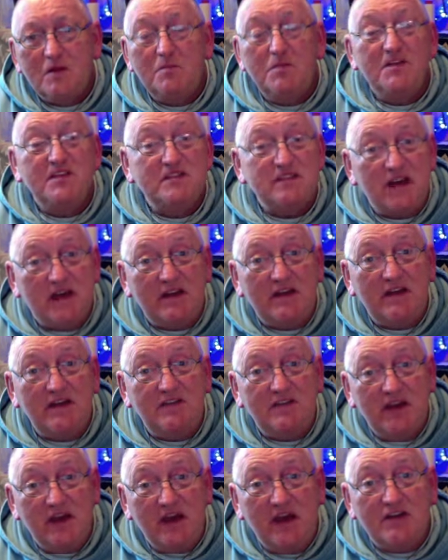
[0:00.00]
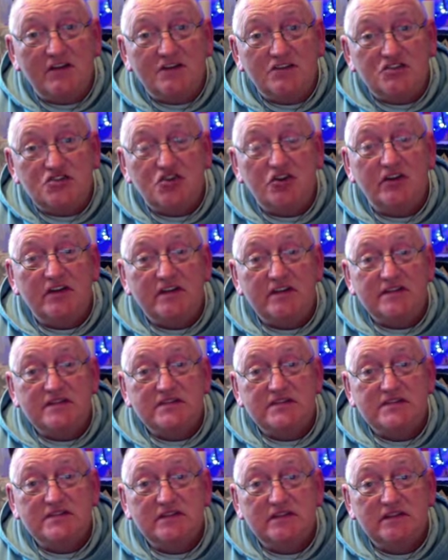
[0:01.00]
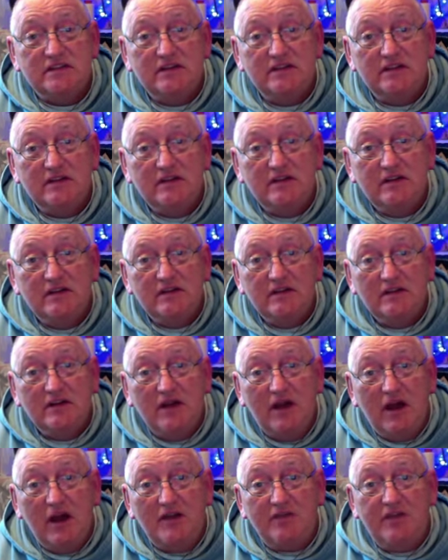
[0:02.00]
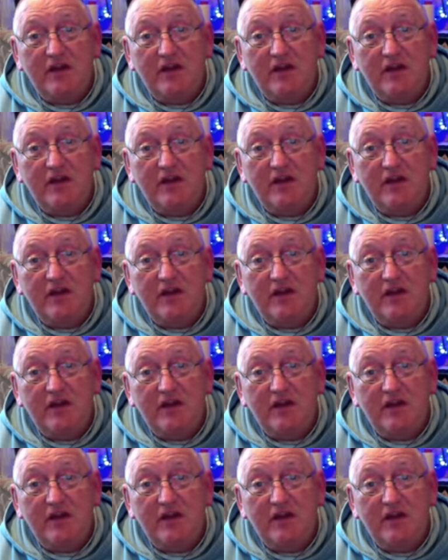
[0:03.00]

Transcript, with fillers: but sadly, they had a choice, and